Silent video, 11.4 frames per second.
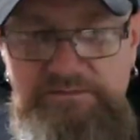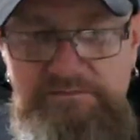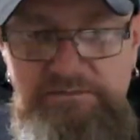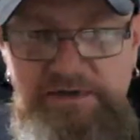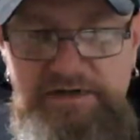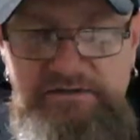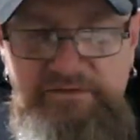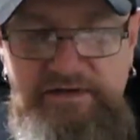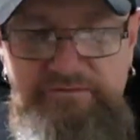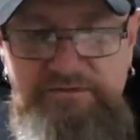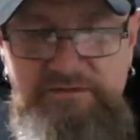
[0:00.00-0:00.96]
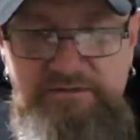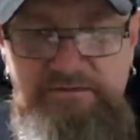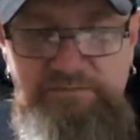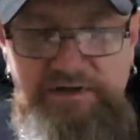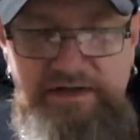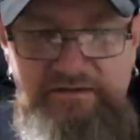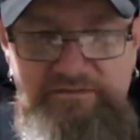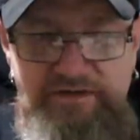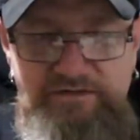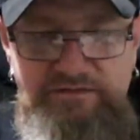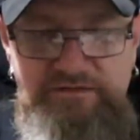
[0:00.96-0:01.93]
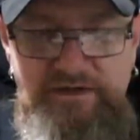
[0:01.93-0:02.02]
may have
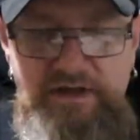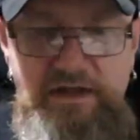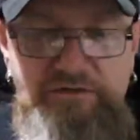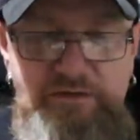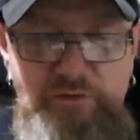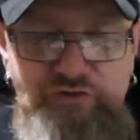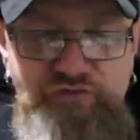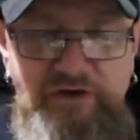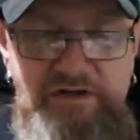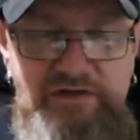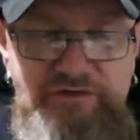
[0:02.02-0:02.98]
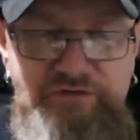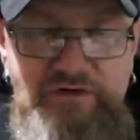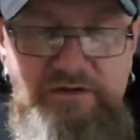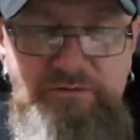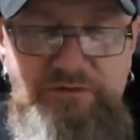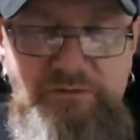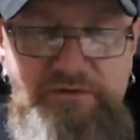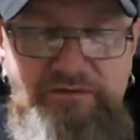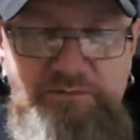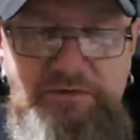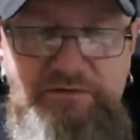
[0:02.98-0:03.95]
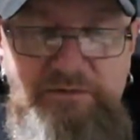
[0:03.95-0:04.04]
this. I'll tell you what I tried last night. I was in the
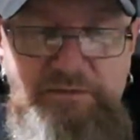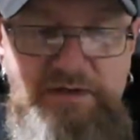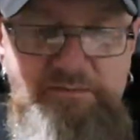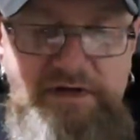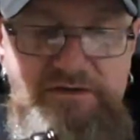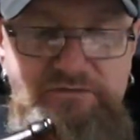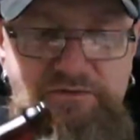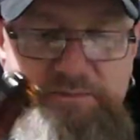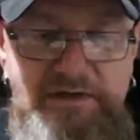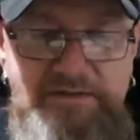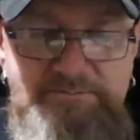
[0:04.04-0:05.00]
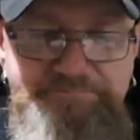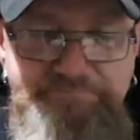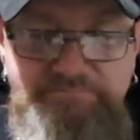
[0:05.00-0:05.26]
Witherspoons. I met a mate for a beer,